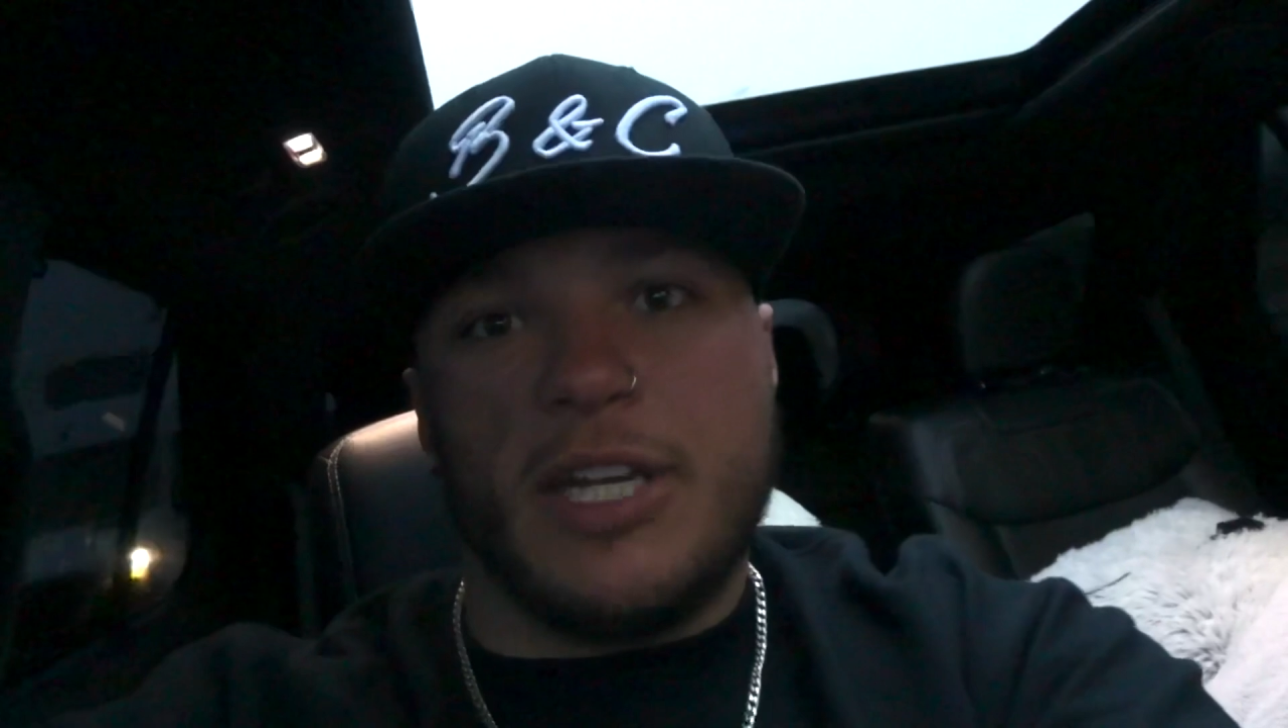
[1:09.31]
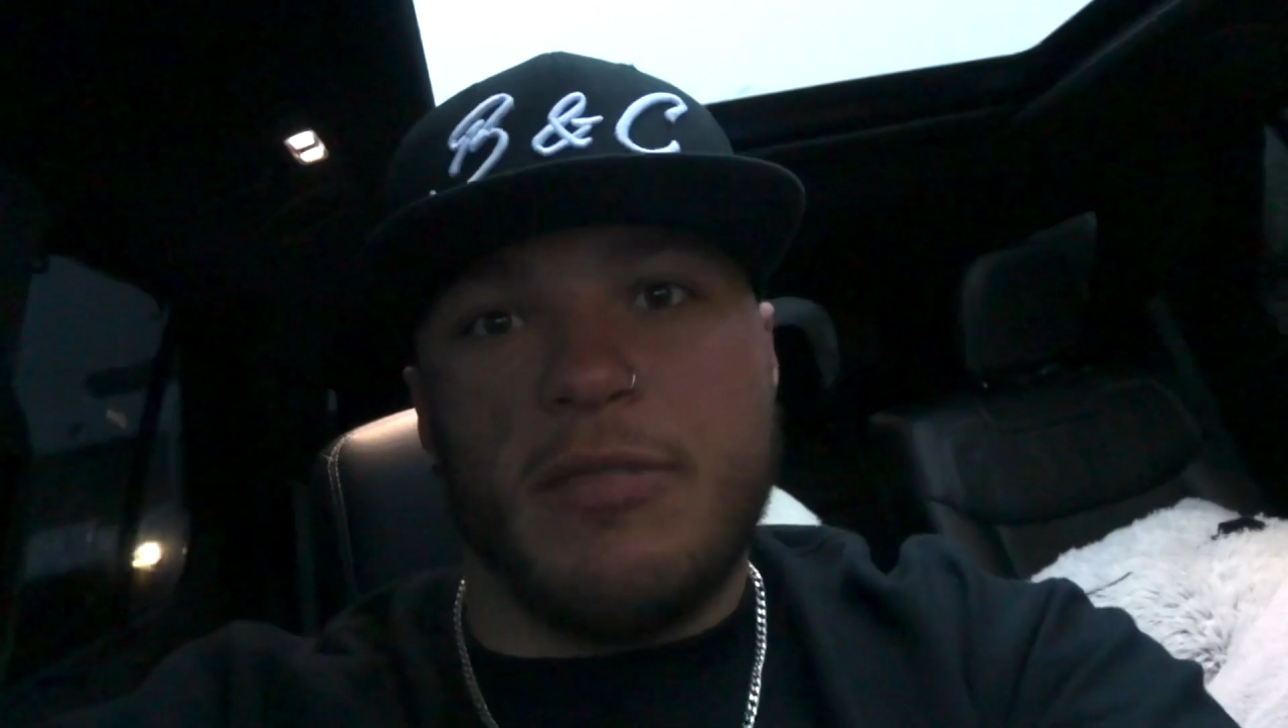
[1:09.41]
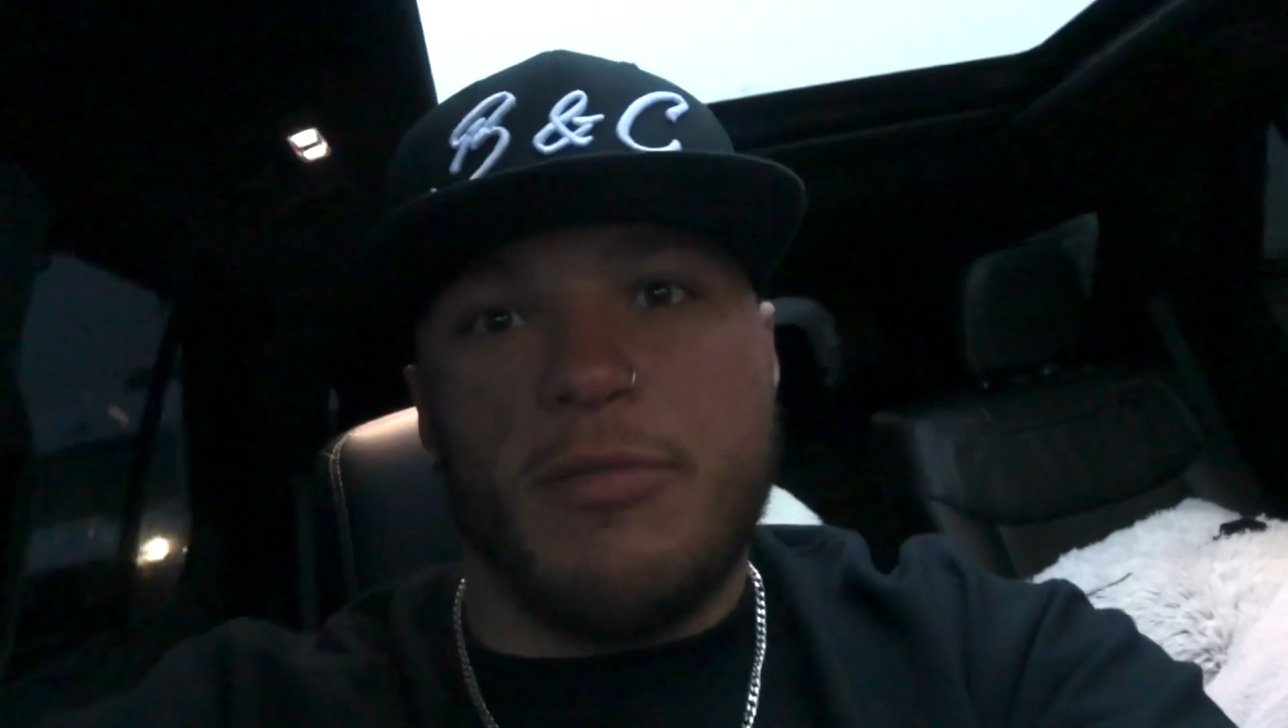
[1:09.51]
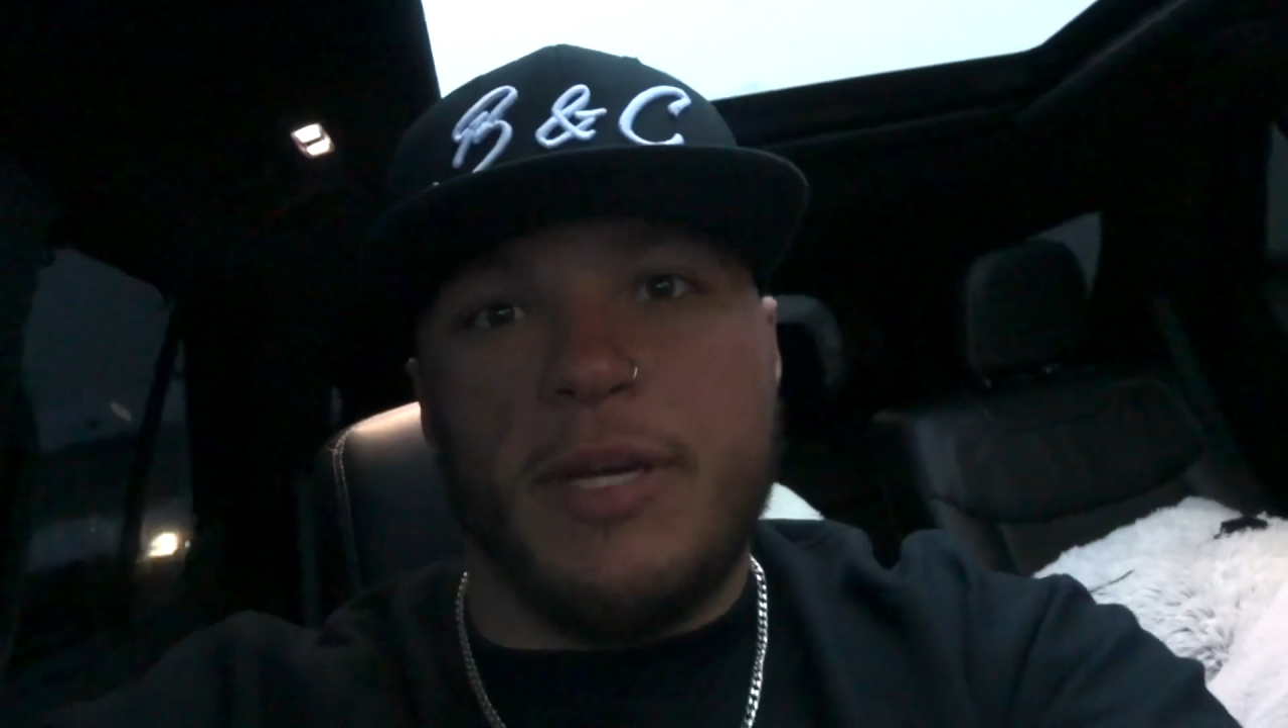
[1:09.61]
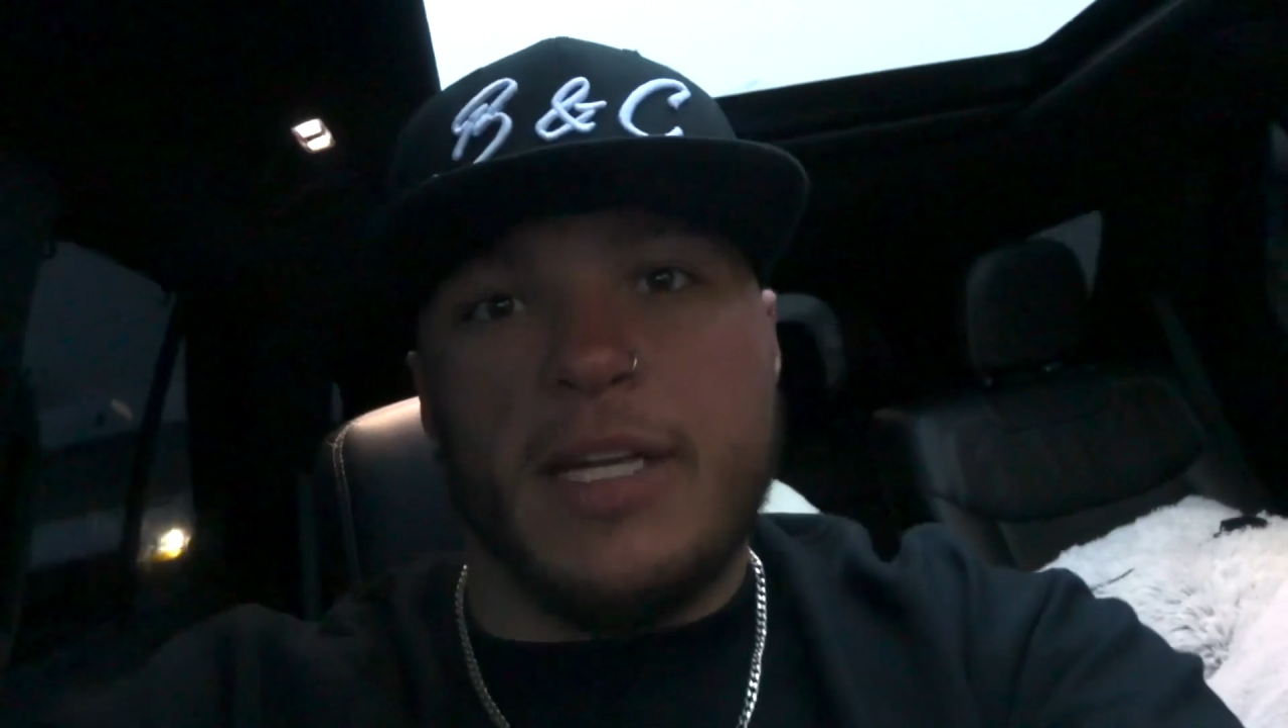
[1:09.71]

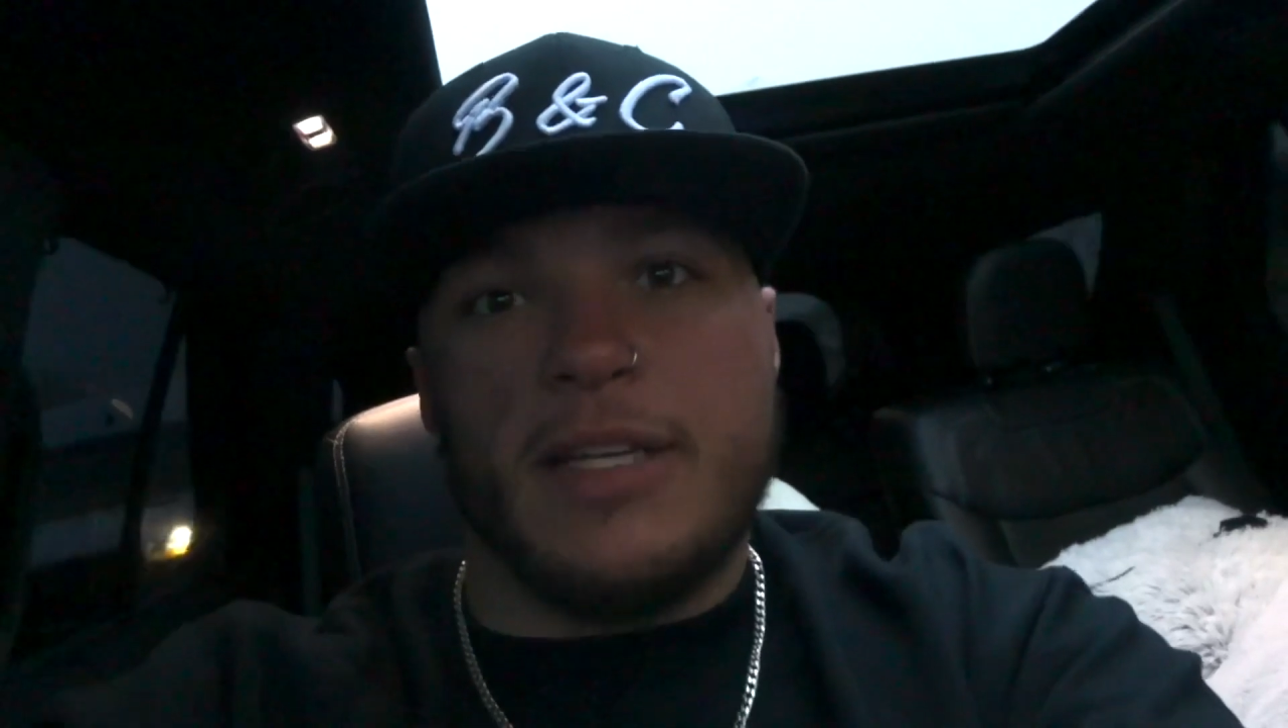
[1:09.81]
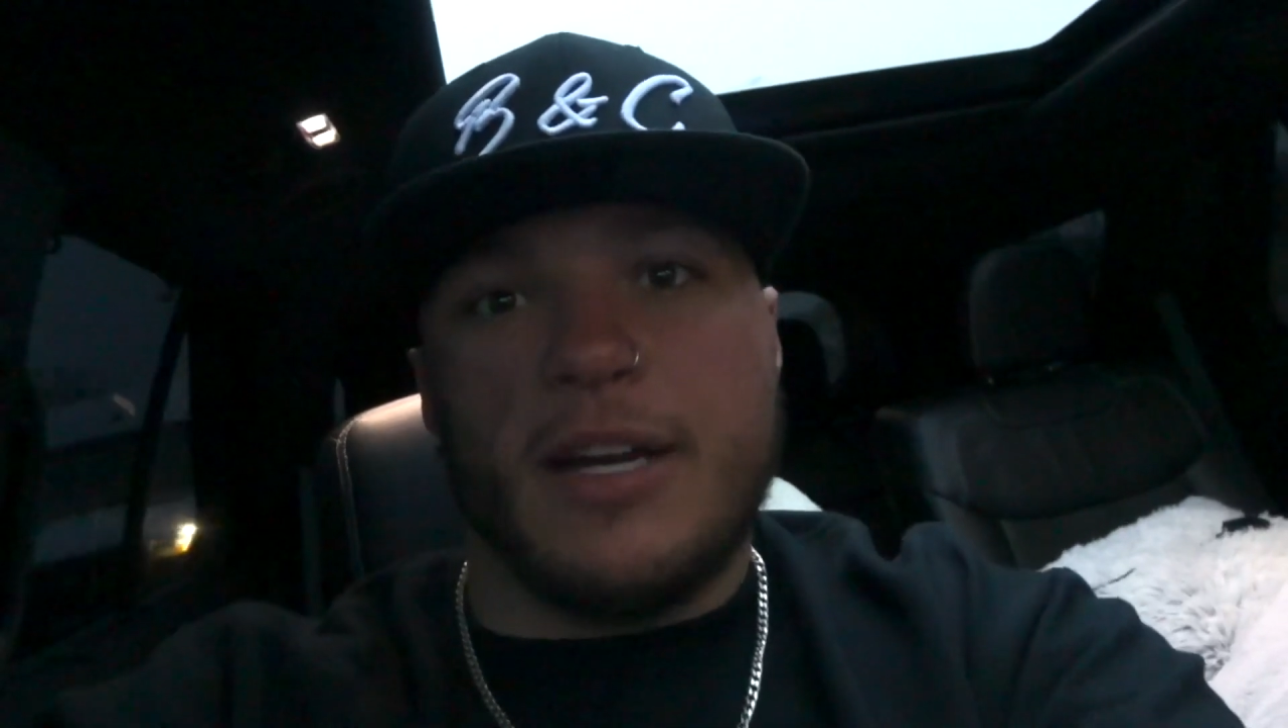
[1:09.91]
you when we get there,